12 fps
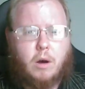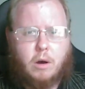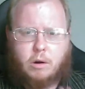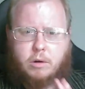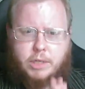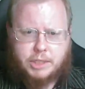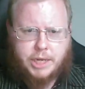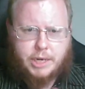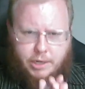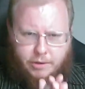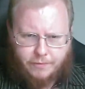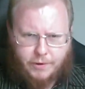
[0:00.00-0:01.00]
are
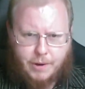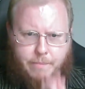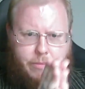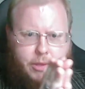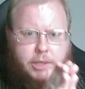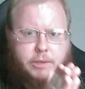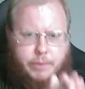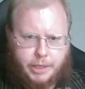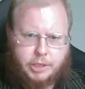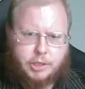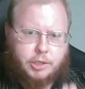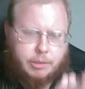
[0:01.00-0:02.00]
descended from this
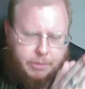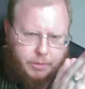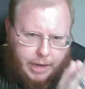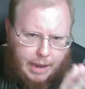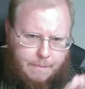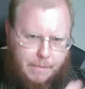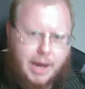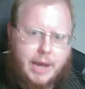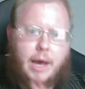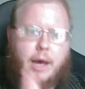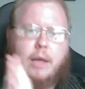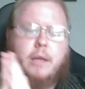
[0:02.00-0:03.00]
relationship between a
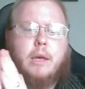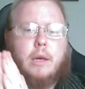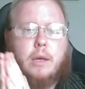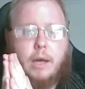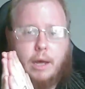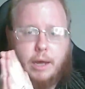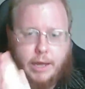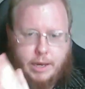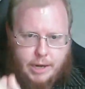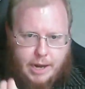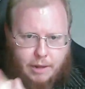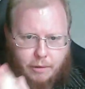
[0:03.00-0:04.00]
Maya uh,
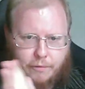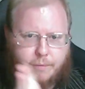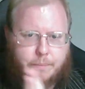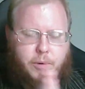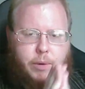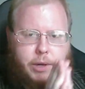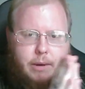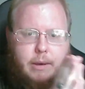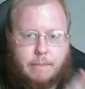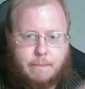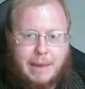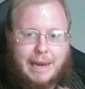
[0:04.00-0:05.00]
and an elf, between
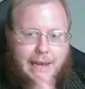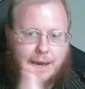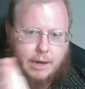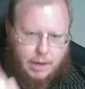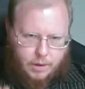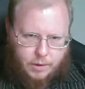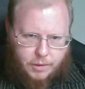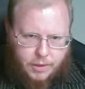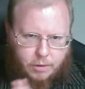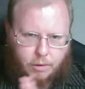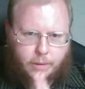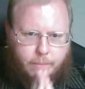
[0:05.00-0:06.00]
Melian and Thingol.